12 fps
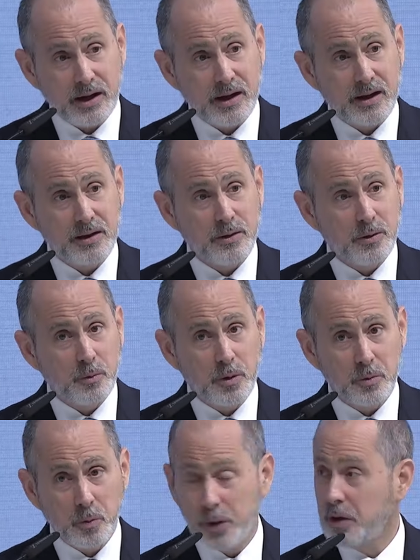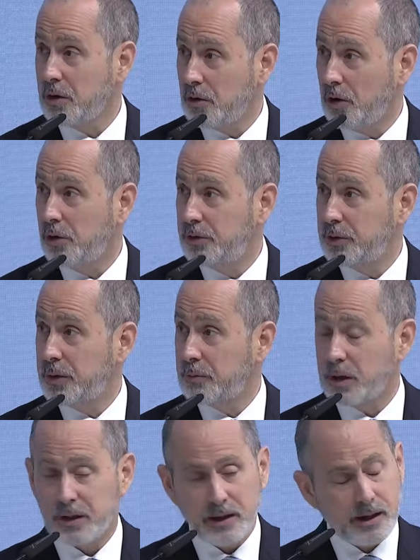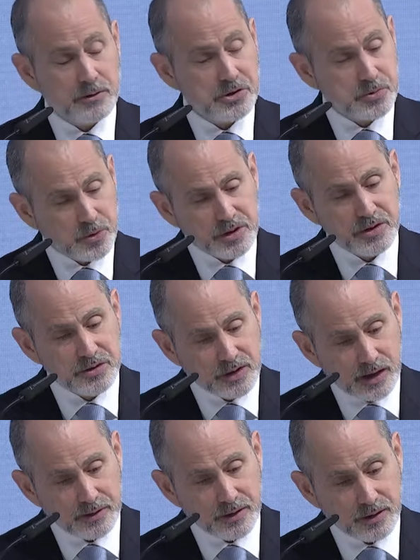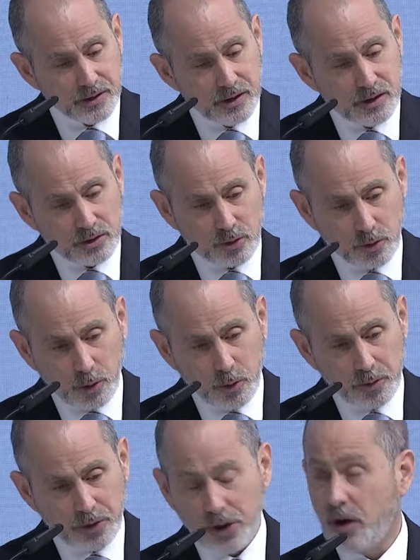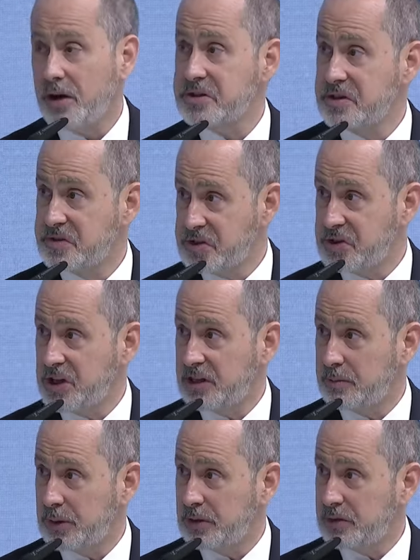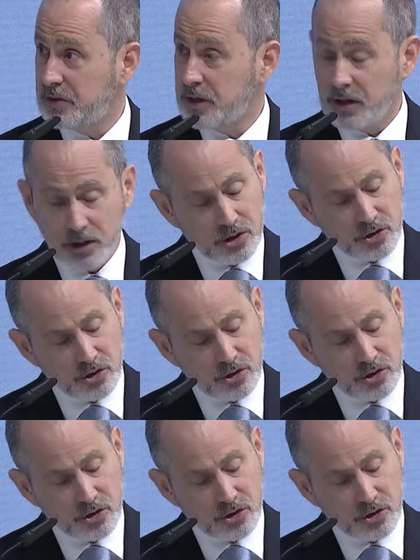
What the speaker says: And what we are all doing right now is working together to lower the cost of sustainability,